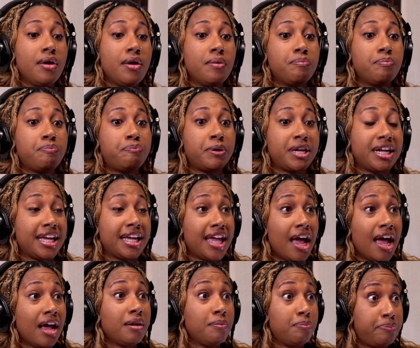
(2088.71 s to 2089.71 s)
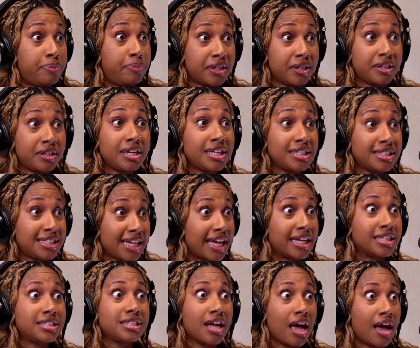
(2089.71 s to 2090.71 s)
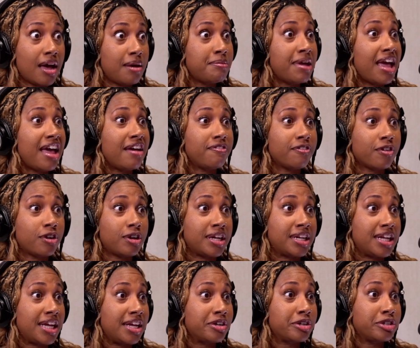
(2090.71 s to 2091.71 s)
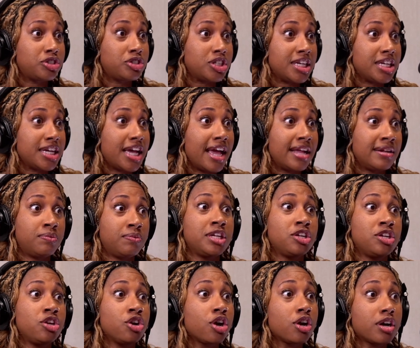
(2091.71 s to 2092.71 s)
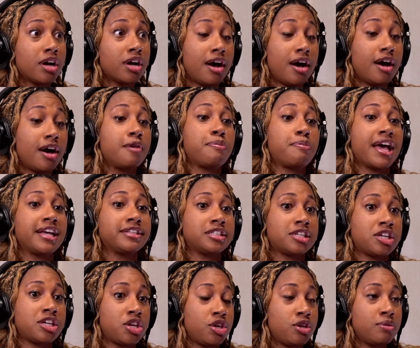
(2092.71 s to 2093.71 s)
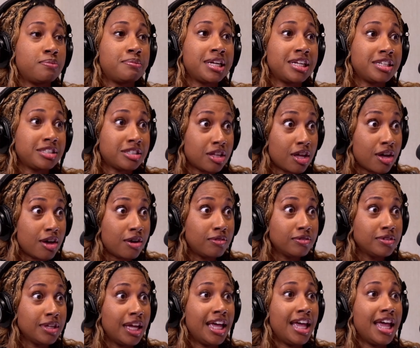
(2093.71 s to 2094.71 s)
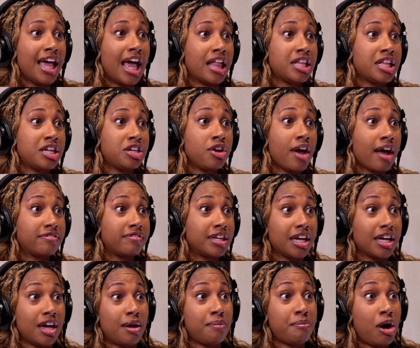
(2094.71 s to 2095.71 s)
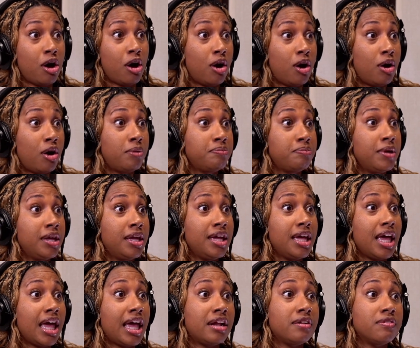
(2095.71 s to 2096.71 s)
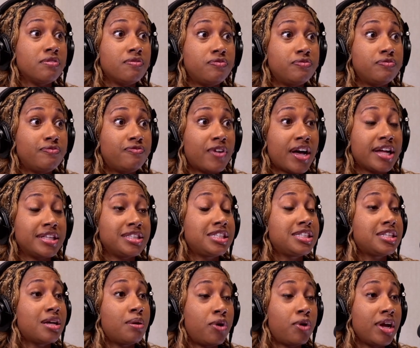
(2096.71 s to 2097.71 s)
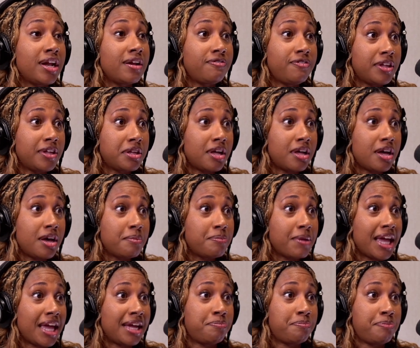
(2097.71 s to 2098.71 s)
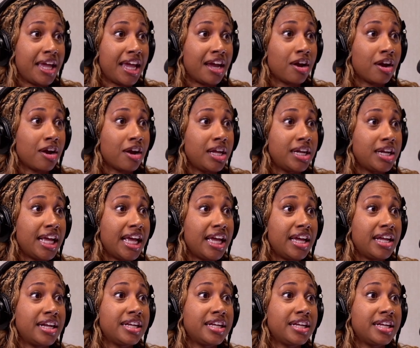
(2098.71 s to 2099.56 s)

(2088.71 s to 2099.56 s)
But accountability takes time, effort, and energy. And when your cup as a human is low, and then you have to come home and find some way to fill up and parent, it is